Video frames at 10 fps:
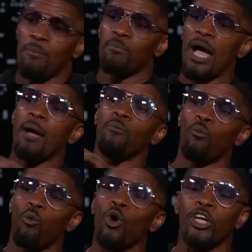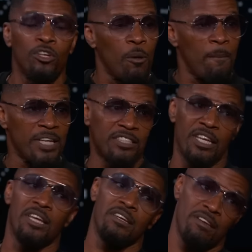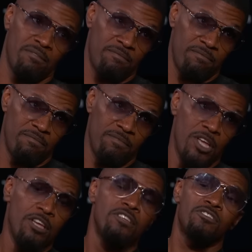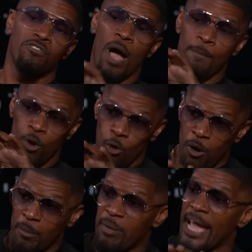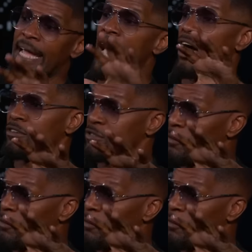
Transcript: I'm I'm working on my stand-up. Now, do you? So I'm going back out.